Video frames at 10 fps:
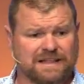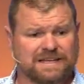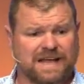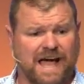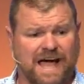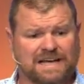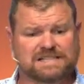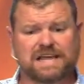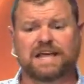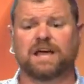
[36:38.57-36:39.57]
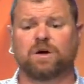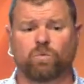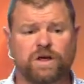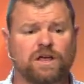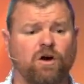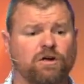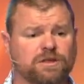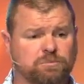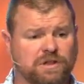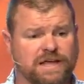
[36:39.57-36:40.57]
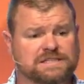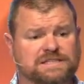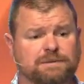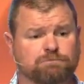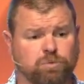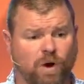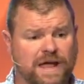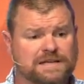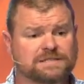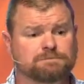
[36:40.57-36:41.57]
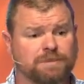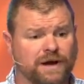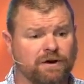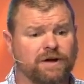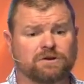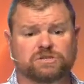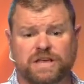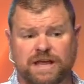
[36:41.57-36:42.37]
that it has a, we are the place that breaks barriers